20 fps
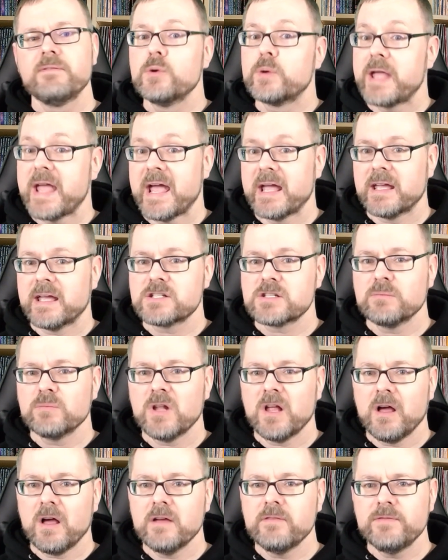If you can't catch
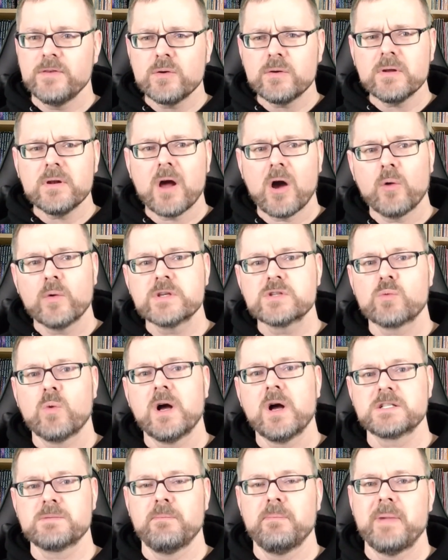them live, you can always
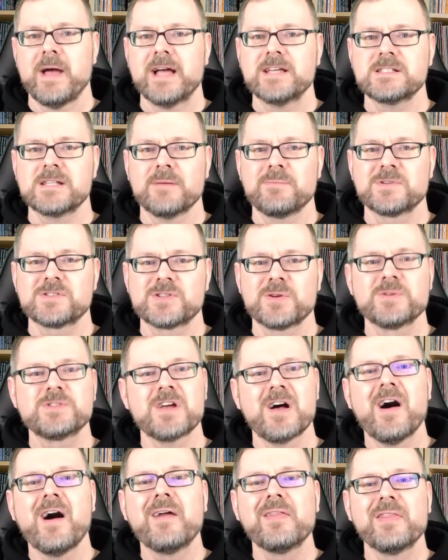watch past
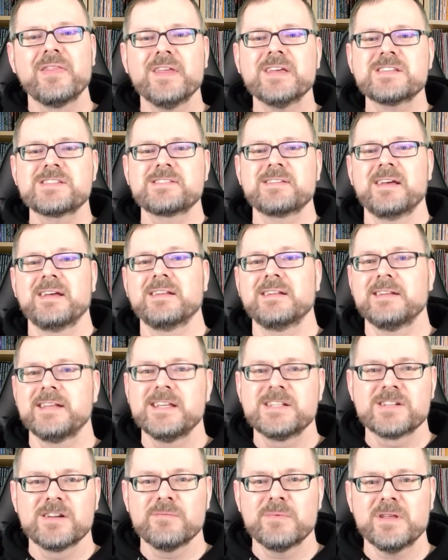episodes on this
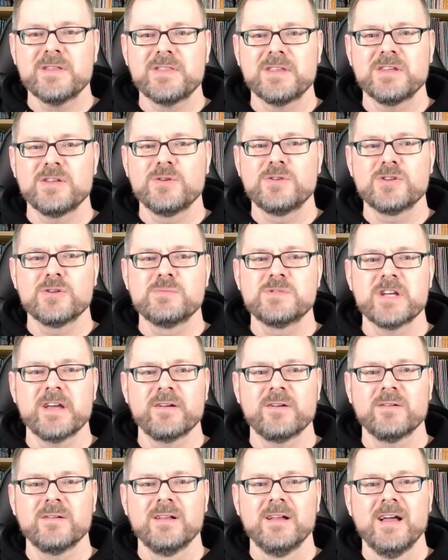Legion of Myth YouTube
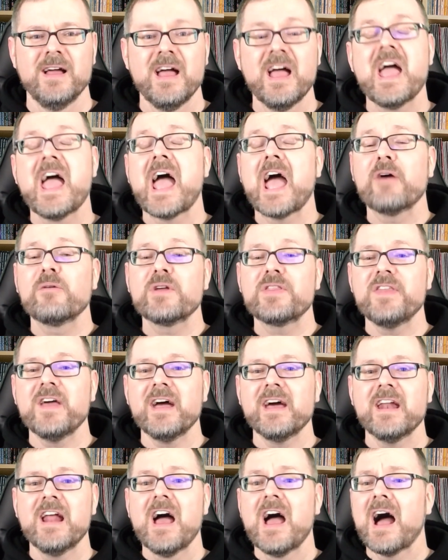channel. And with
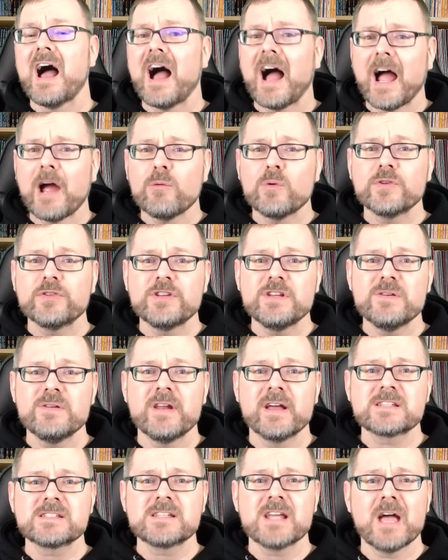that, I will see you
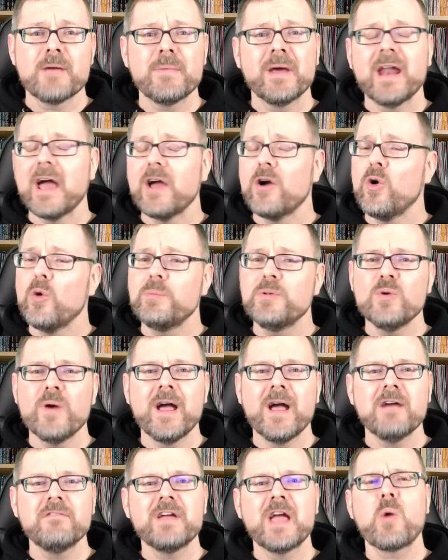next time, and I hope you
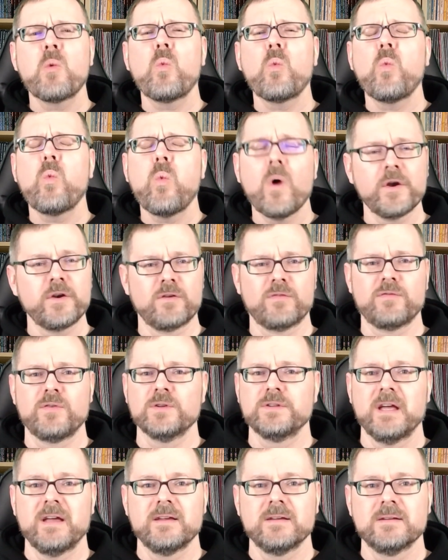have a
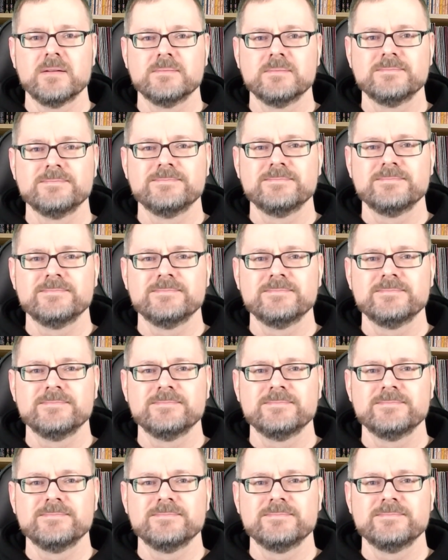wonderful day.